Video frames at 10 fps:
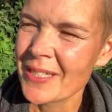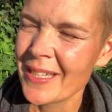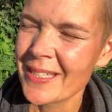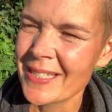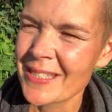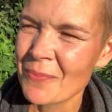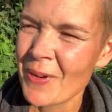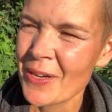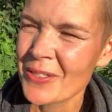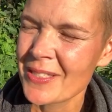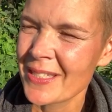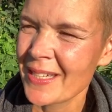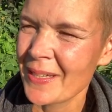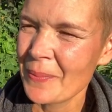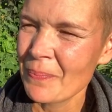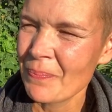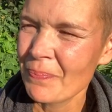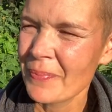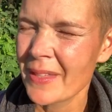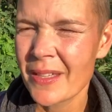And it's about
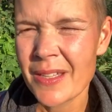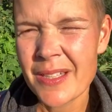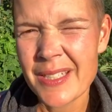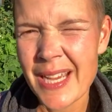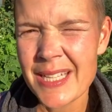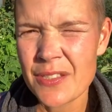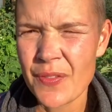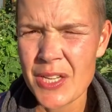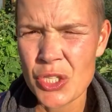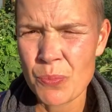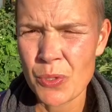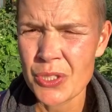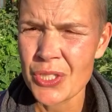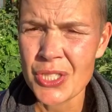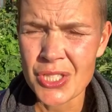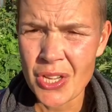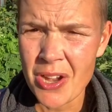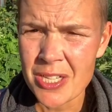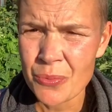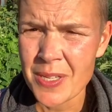nice vegetable to
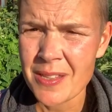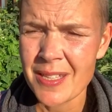start with